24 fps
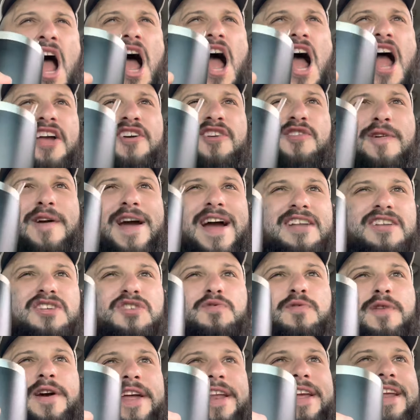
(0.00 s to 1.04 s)
I
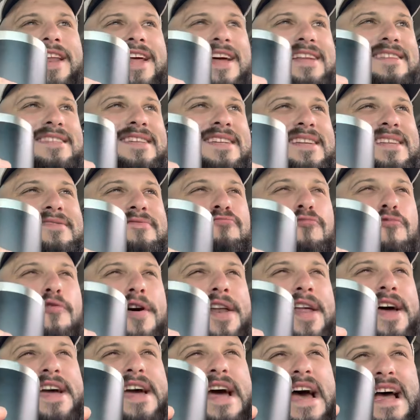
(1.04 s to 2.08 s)
graduated, I did
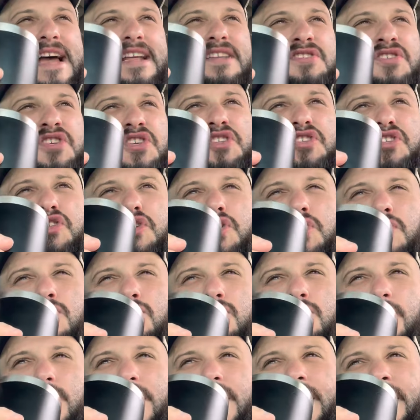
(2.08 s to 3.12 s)
what I had to do,
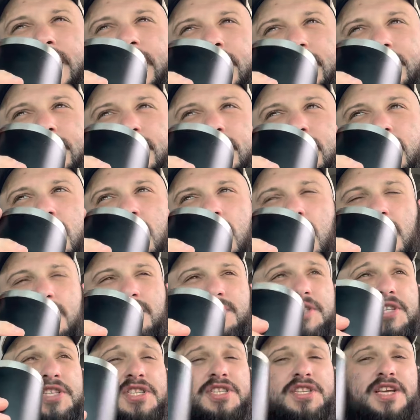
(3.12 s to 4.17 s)
and I'm
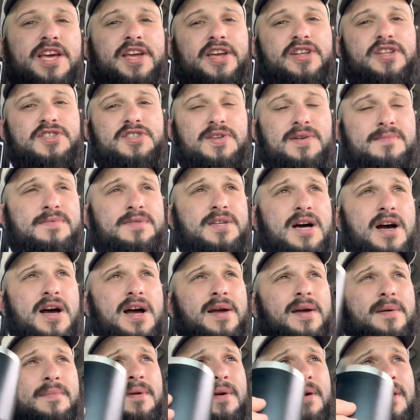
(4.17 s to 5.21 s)
just taking some
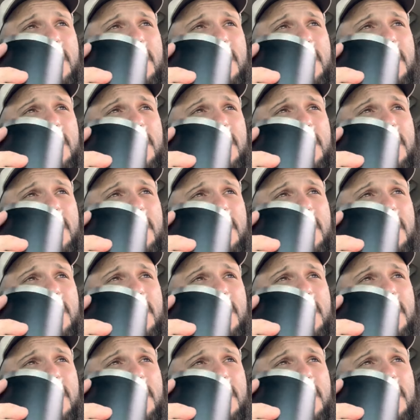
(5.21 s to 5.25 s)
time